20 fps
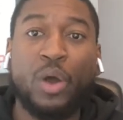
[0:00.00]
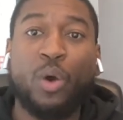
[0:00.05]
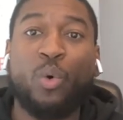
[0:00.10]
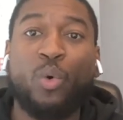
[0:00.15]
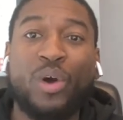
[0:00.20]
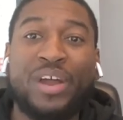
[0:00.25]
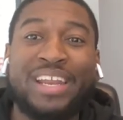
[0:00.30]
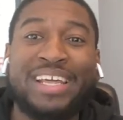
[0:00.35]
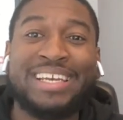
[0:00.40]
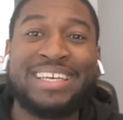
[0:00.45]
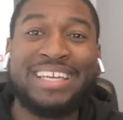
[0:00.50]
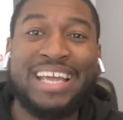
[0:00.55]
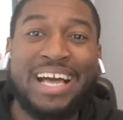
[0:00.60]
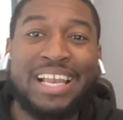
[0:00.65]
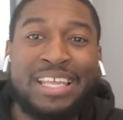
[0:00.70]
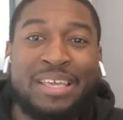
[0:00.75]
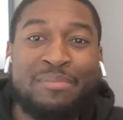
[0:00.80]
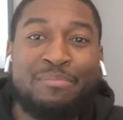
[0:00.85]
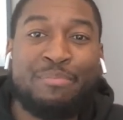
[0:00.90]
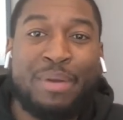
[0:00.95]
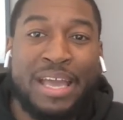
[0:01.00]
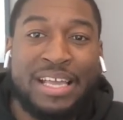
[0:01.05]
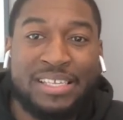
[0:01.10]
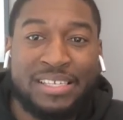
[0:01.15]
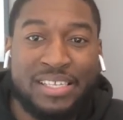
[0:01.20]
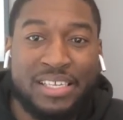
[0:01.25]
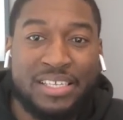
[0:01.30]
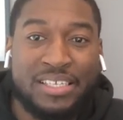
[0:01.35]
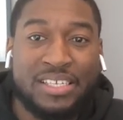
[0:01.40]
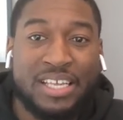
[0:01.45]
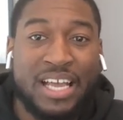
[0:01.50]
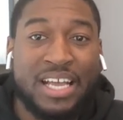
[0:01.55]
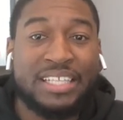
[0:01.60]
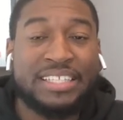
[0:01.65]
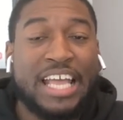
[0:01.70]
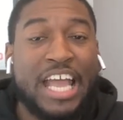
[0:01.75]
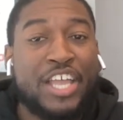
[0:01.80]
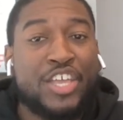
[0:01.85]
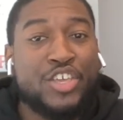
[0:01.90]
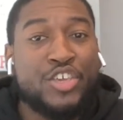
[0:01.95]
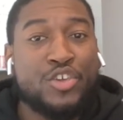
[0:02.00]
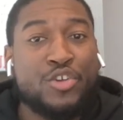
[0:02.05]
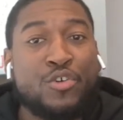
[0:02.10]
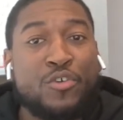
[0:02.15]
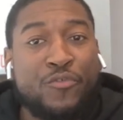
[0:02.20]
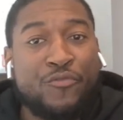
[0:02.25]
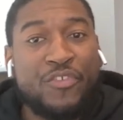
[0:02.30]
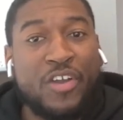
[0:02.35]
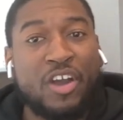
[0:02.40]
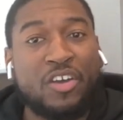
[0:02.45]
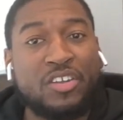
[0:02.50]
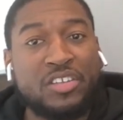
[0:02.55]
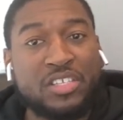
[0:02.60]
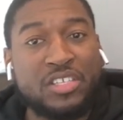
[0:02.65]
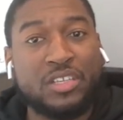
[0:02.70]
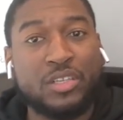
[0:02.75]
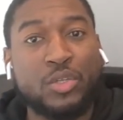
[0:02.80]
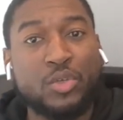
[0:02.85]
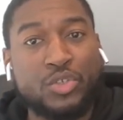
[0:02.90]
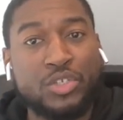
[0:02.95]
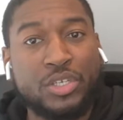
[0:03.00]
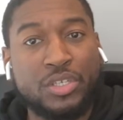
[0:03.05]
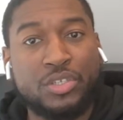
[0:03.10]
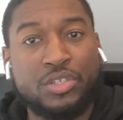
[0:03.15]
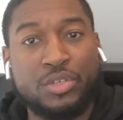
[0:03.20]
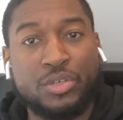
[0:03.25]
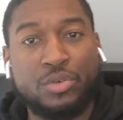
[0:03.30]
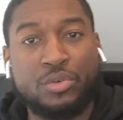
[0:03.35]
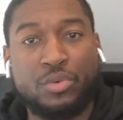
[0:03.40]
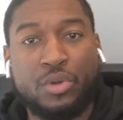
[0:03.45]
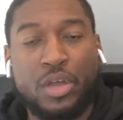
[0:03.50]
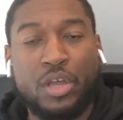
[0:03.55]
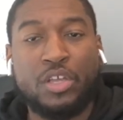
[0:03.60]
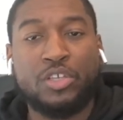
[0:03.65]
on a daily basis that you found a solution to